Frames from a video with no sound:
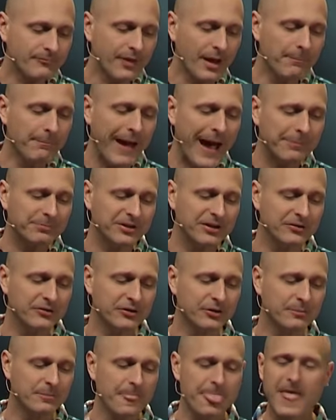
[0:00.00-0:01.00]

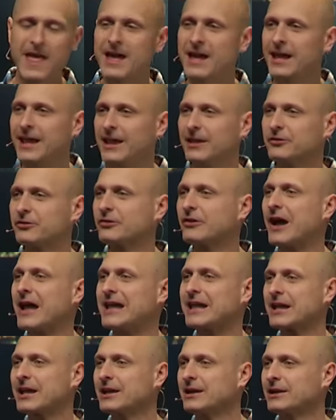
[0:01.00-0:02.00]
Baptism is
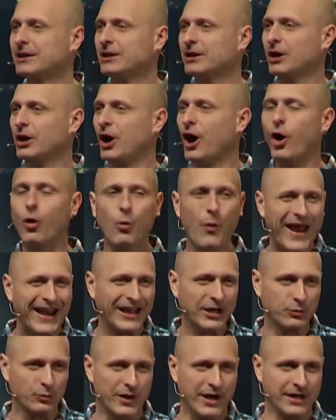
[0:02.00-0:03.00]
like a
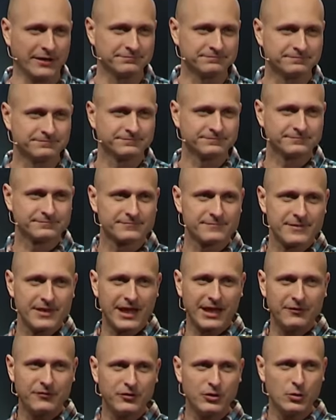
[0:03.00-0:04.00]
wedding ring.
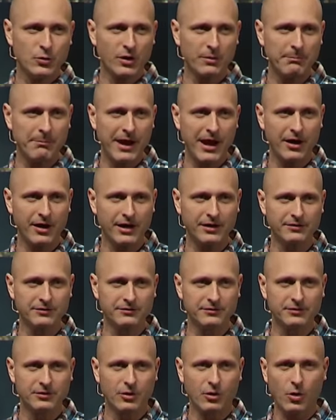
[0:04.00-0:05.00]
If you are married,
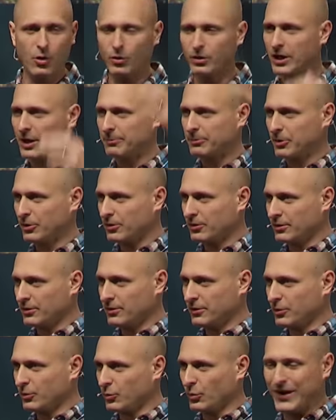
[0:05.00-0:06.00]
hold up your,
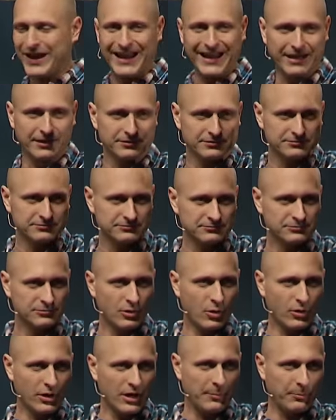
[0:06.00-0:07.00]
your ring.
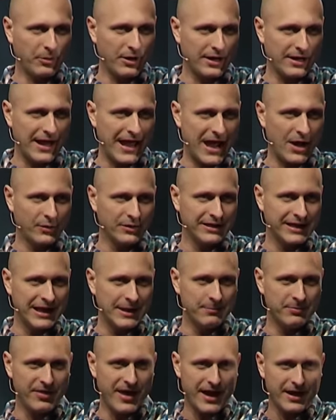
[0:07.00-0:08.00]
Hold up right now and
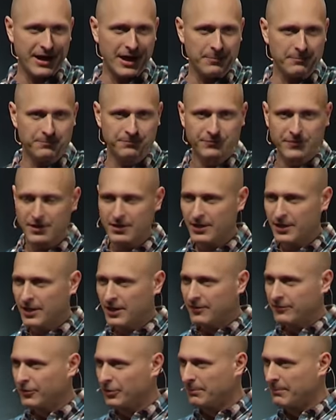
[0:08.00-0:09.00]
keep that up.
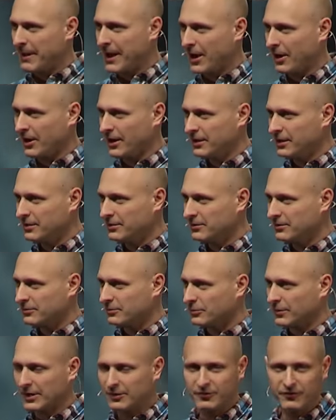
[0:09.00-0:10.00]
If you're married, ring